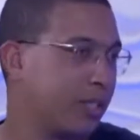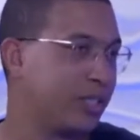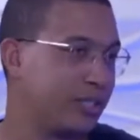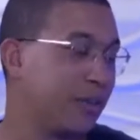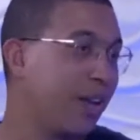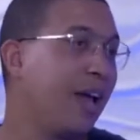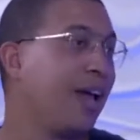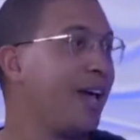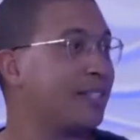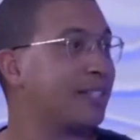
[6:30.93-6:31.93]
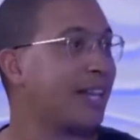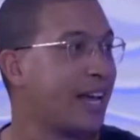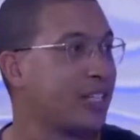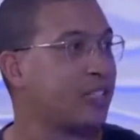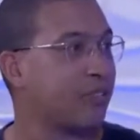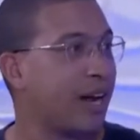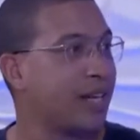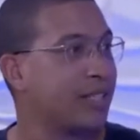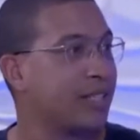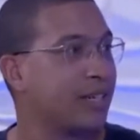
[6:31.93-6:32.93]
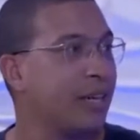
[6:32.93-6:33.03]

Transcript: is, it's less stress.